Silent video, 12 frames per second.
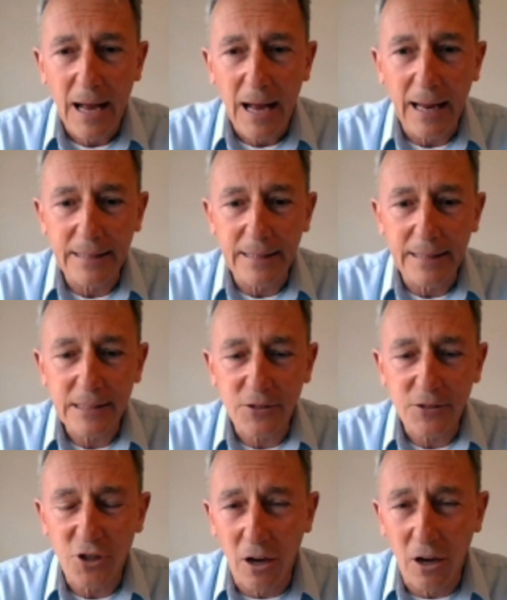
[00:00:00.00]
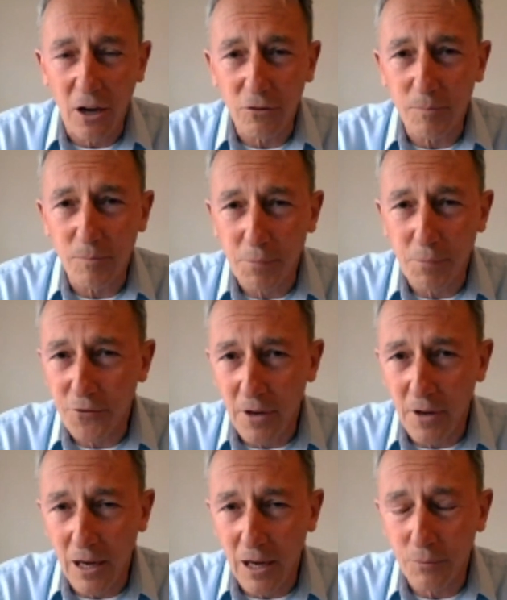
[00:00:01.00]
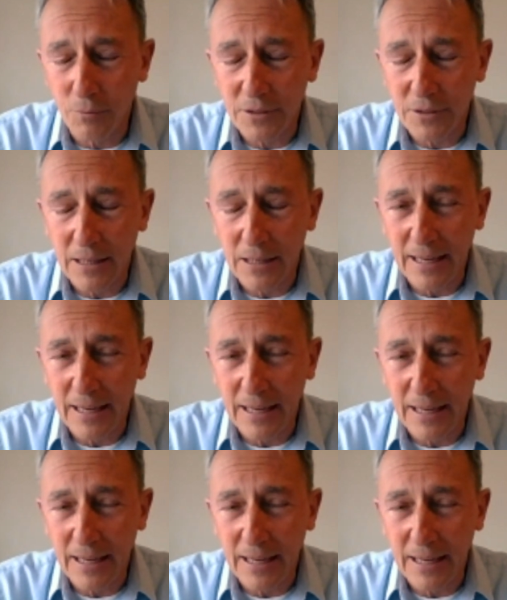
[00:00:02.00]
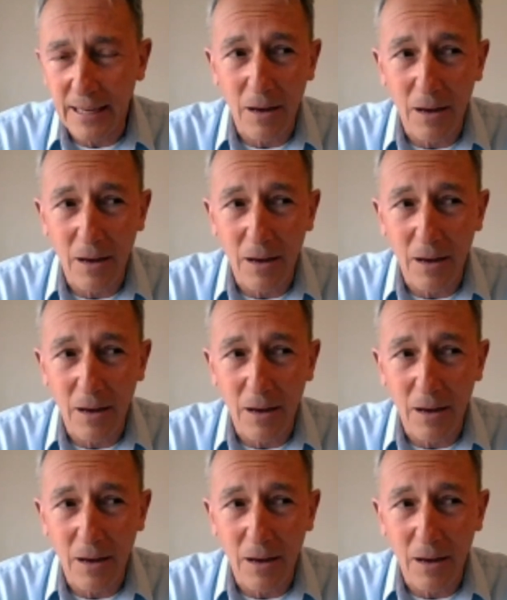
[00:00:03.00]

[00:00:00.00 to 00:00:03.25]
And as a child, my brother and I would end up